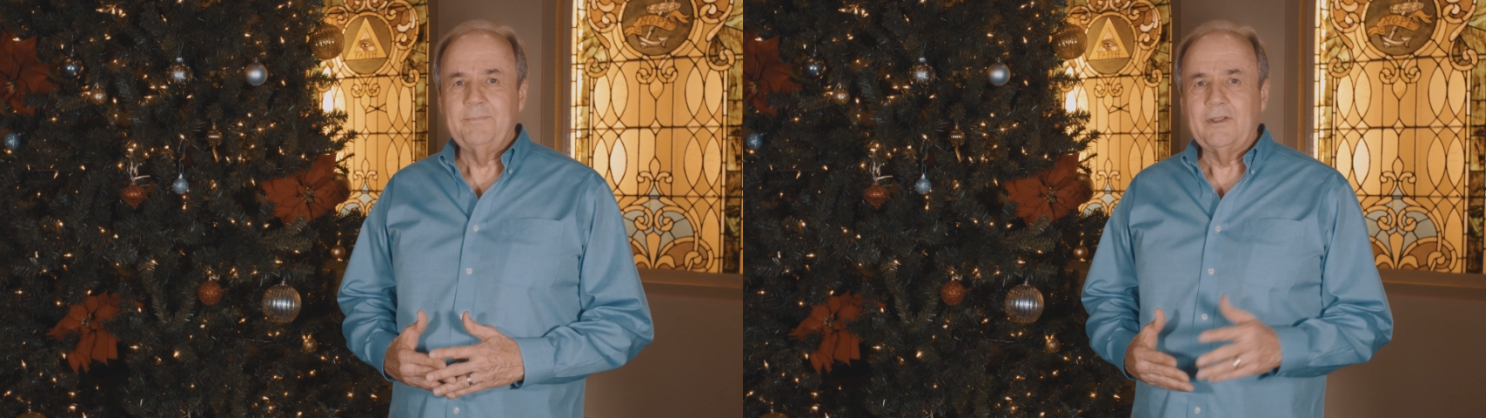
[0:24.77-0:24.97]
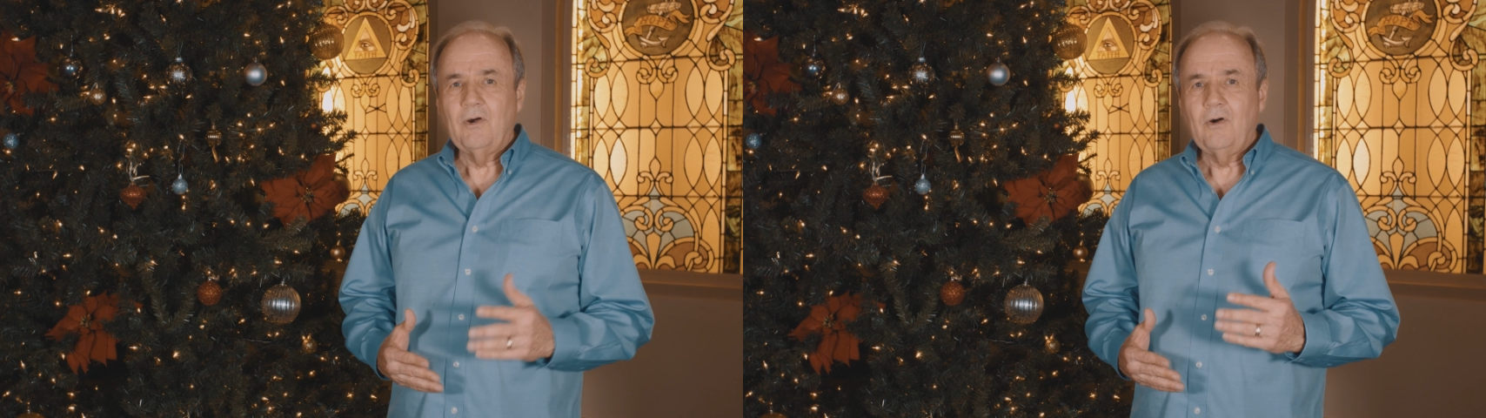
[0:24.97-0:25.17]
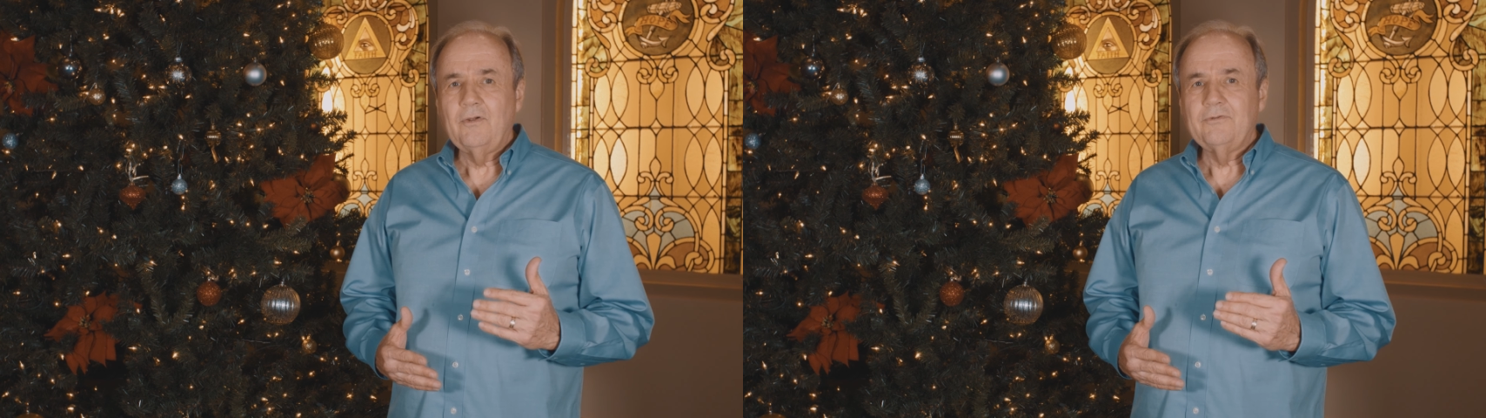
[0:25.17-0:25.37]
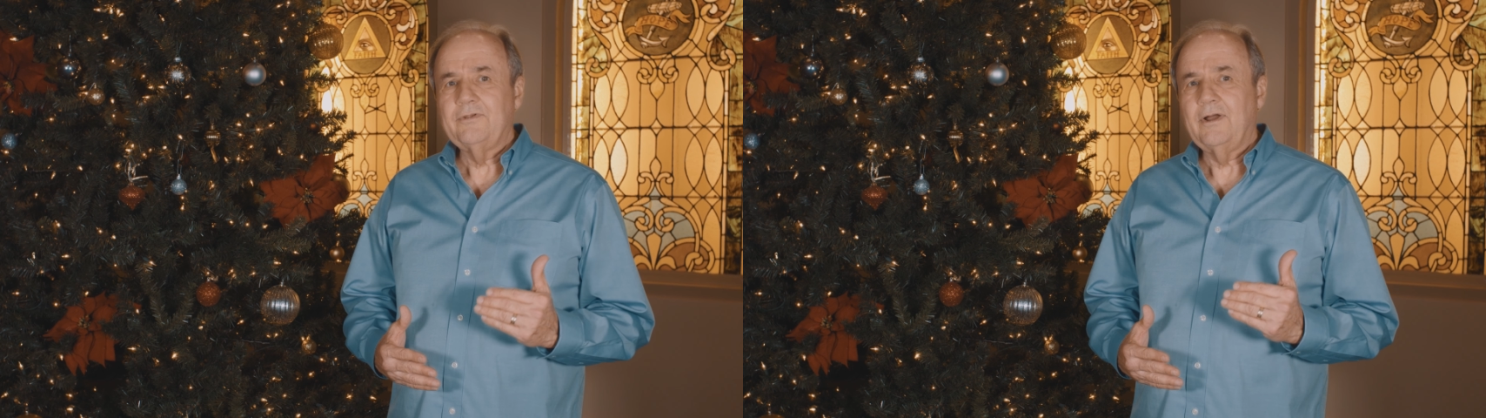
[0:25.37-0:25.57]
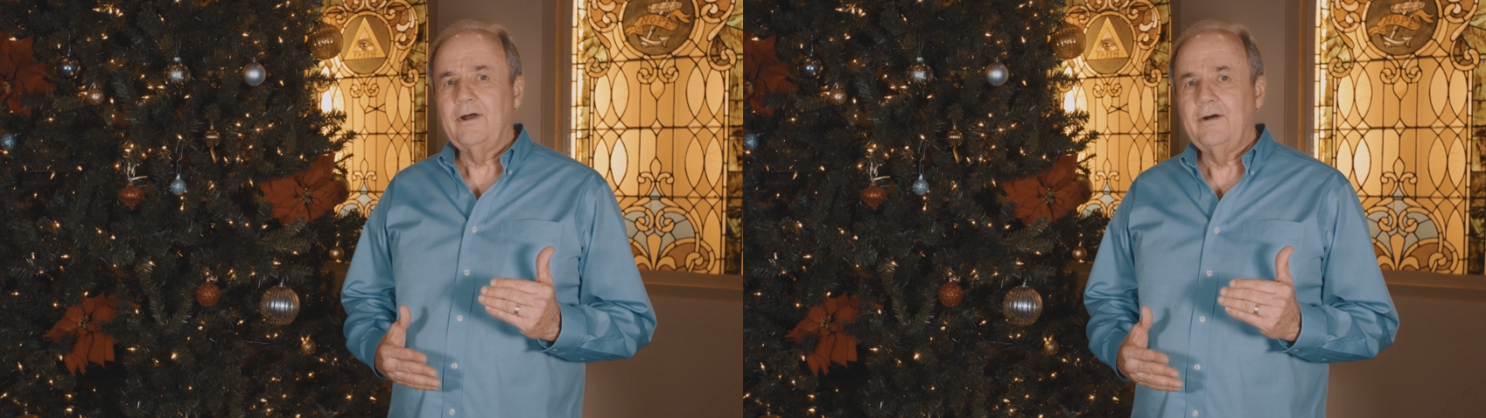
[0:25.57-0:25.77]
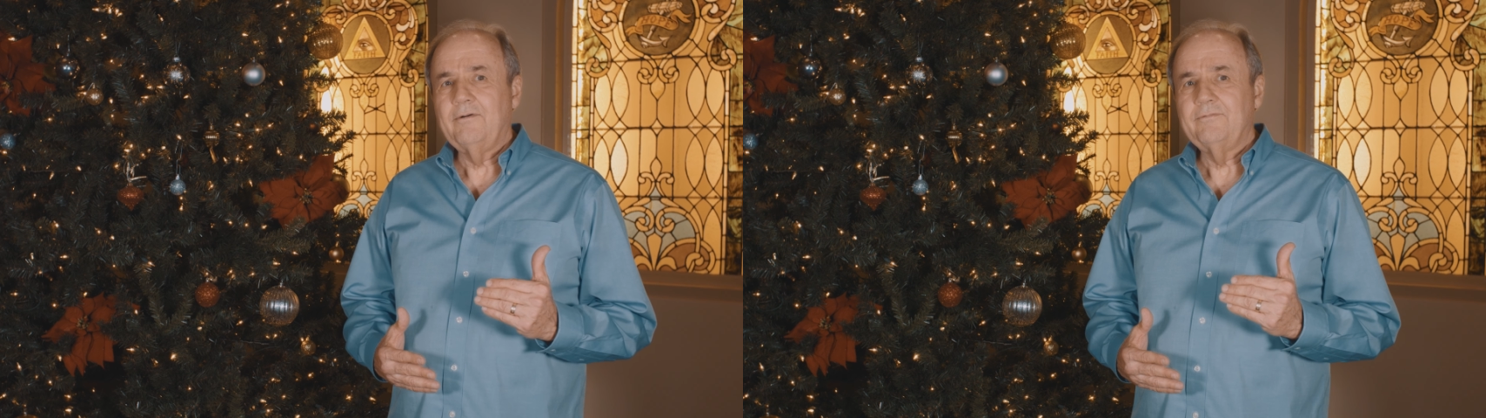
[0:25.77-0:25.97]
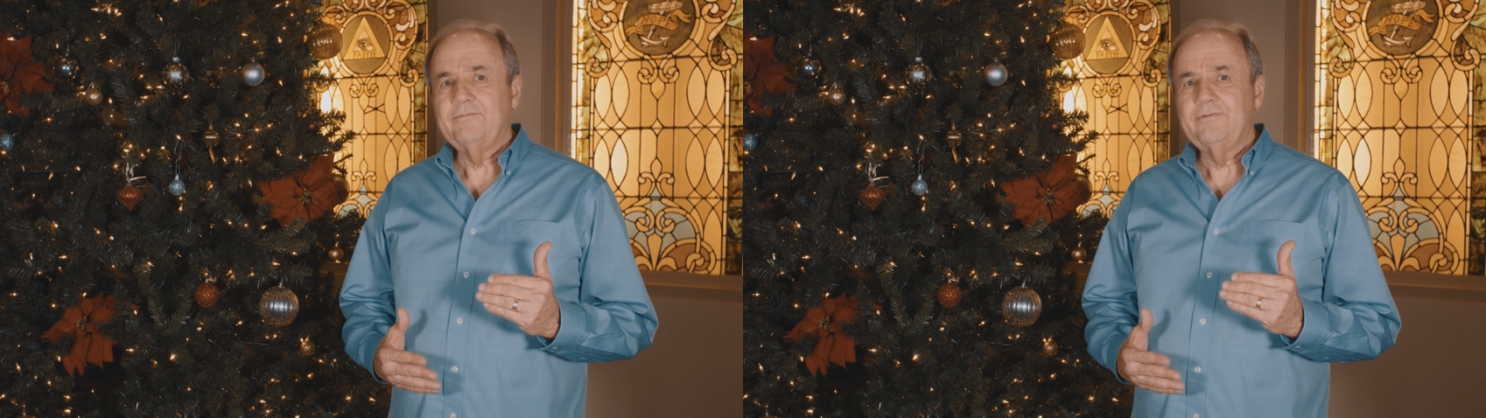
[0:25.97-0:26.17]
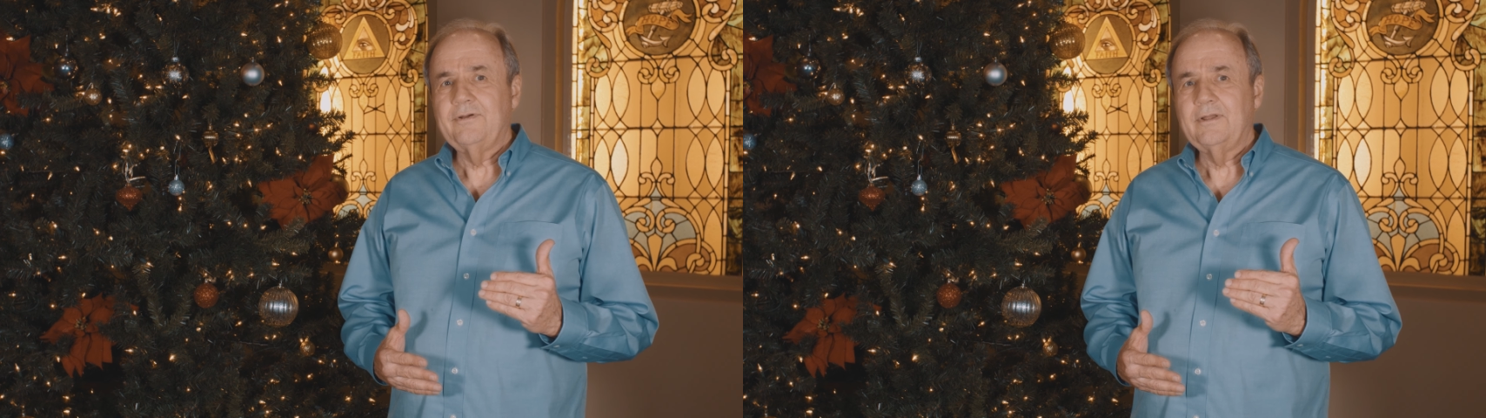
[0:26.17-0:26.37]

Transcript: because of